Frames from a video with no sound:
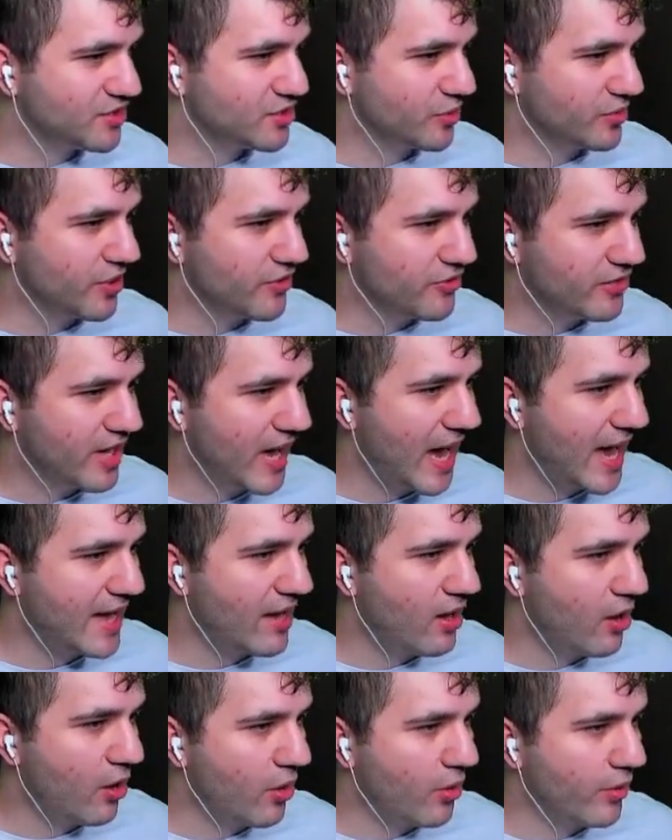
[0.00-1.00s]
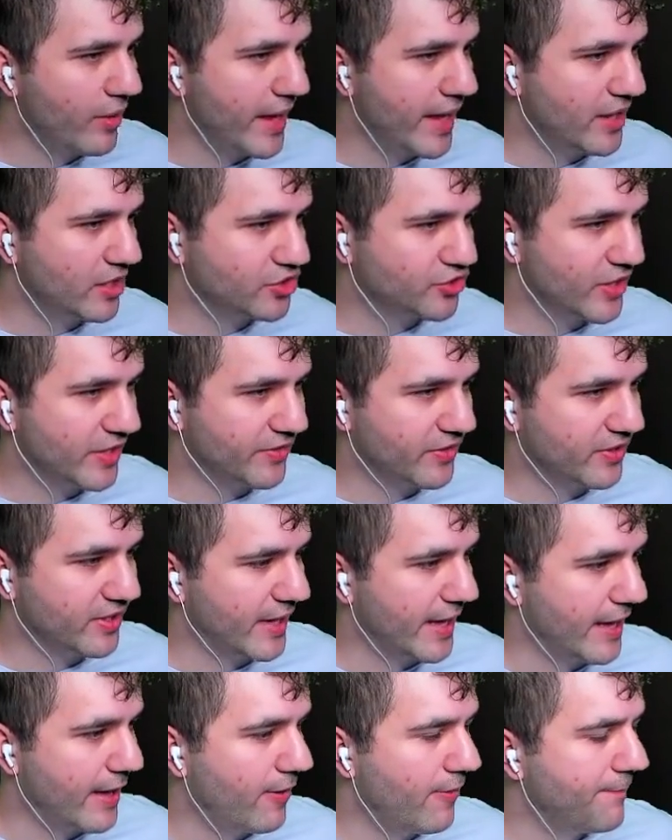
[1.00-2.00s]
another Kaya and a Drag the
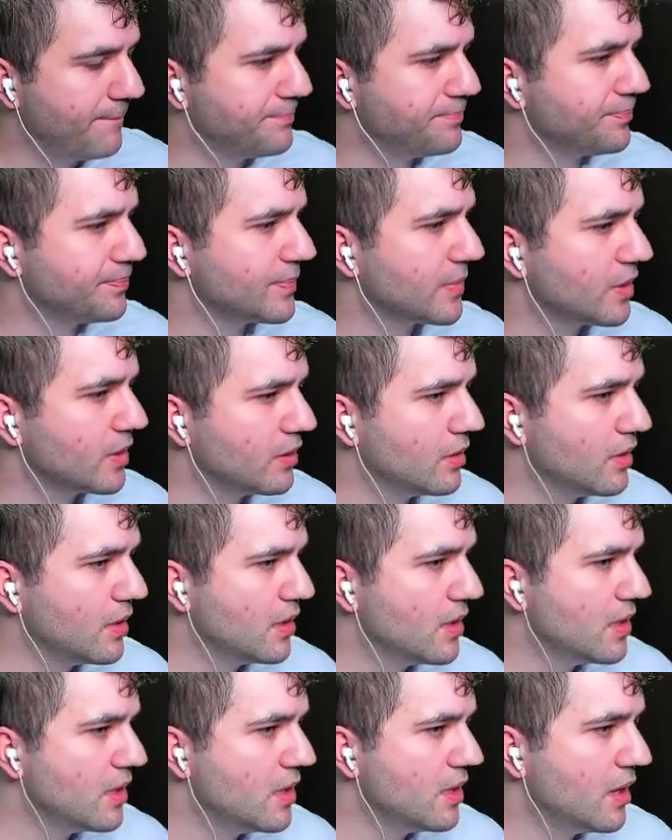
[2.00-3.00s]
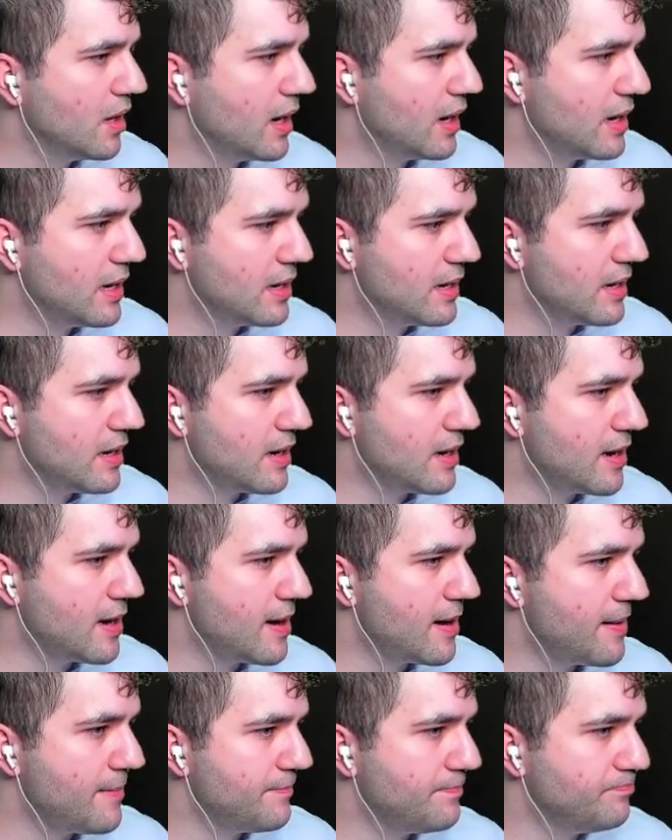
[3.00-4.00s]
Canal.
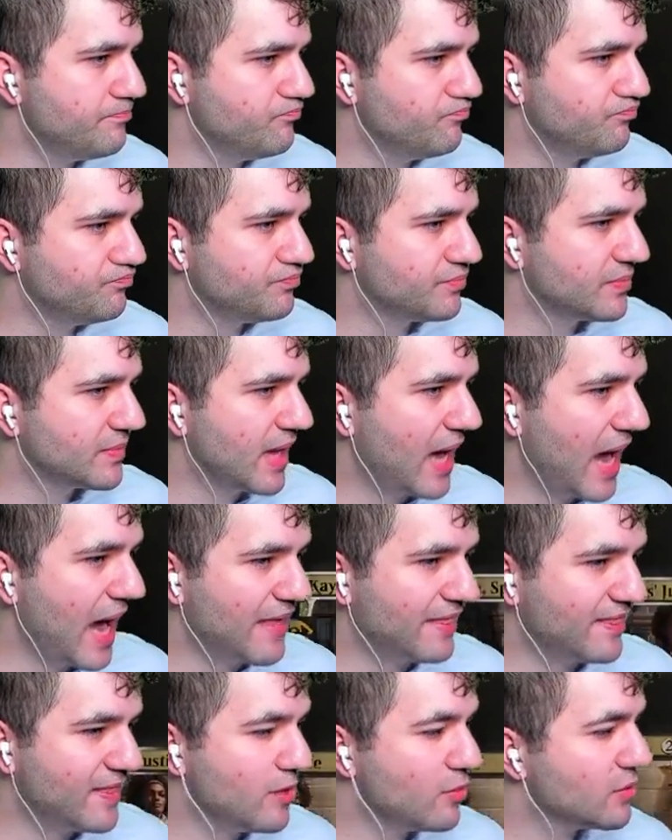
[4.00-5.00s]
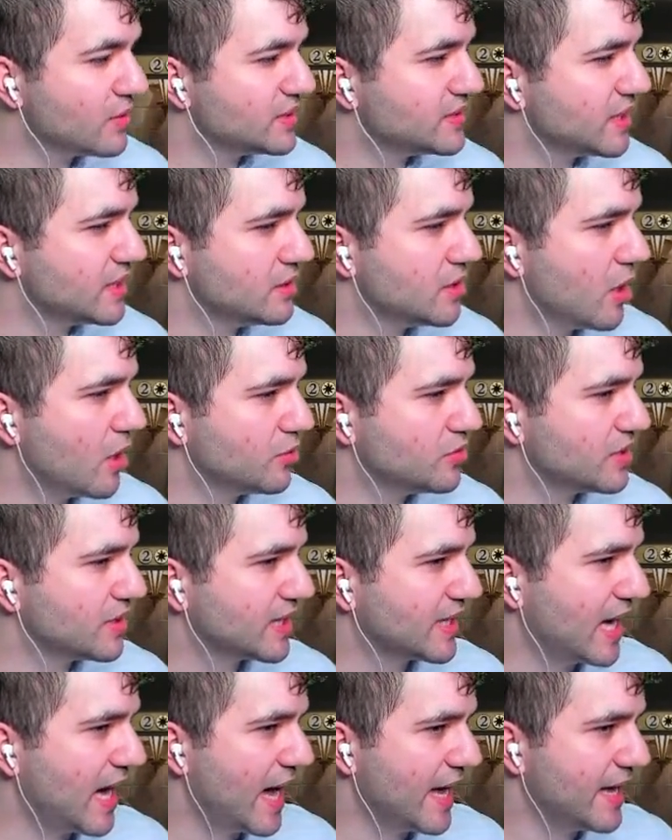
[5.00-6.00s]
I think we're going to say no to the
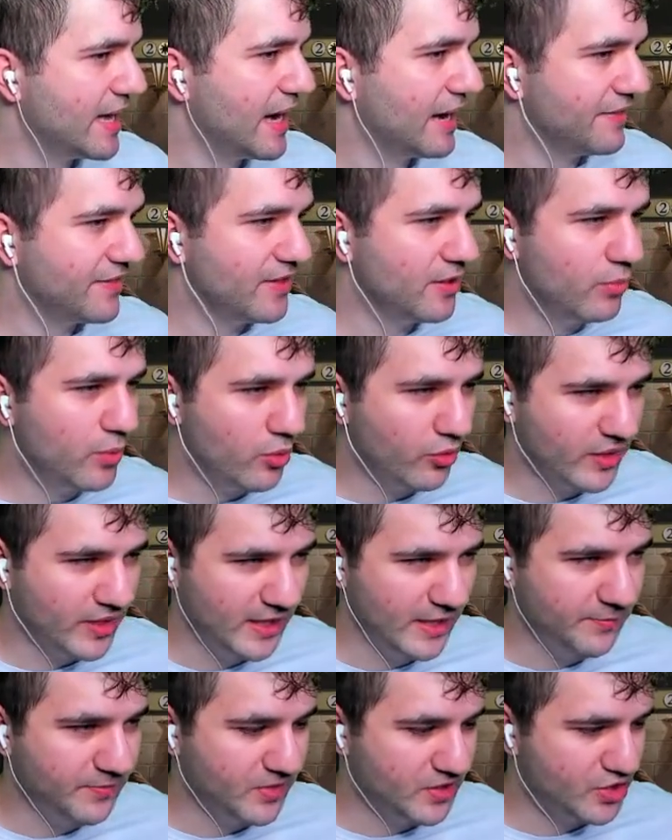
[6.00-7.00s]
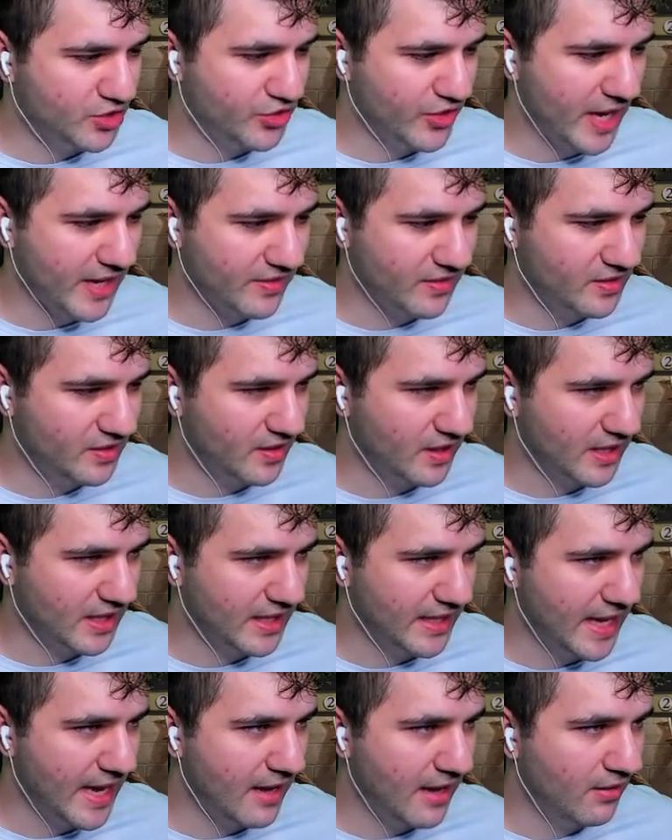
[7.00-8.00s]
Kaya, and I think we'll keep this Drag to the
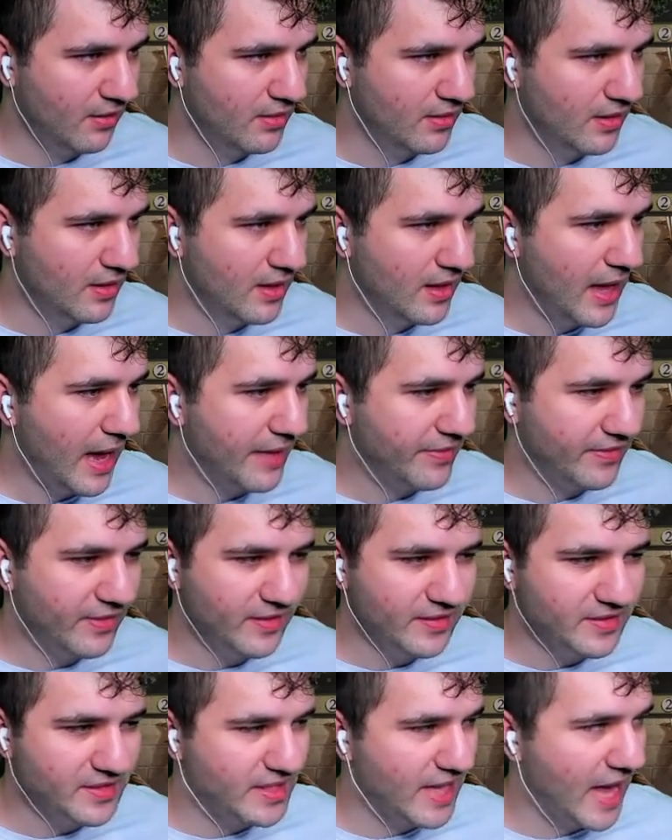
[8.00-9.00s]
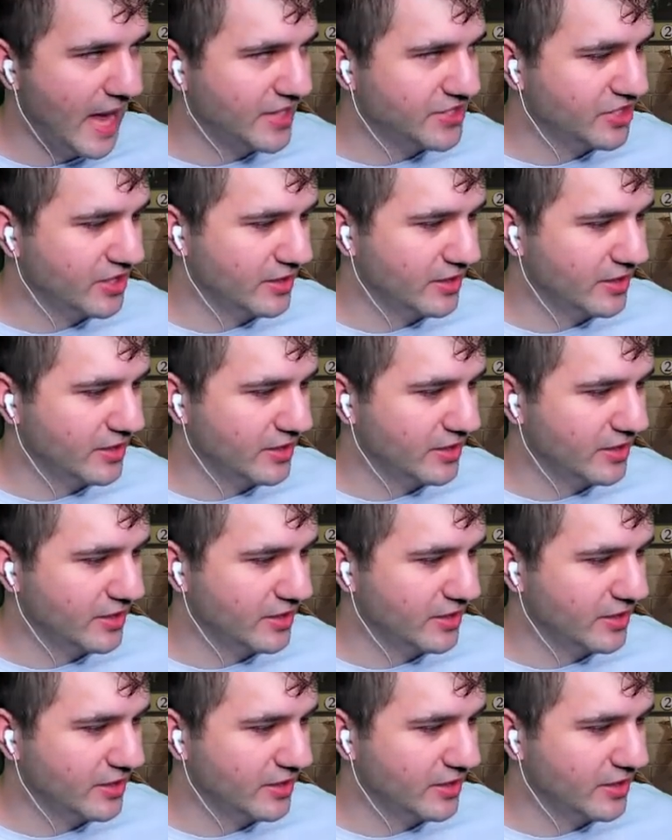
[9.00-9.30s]
Canal. I think this is actually a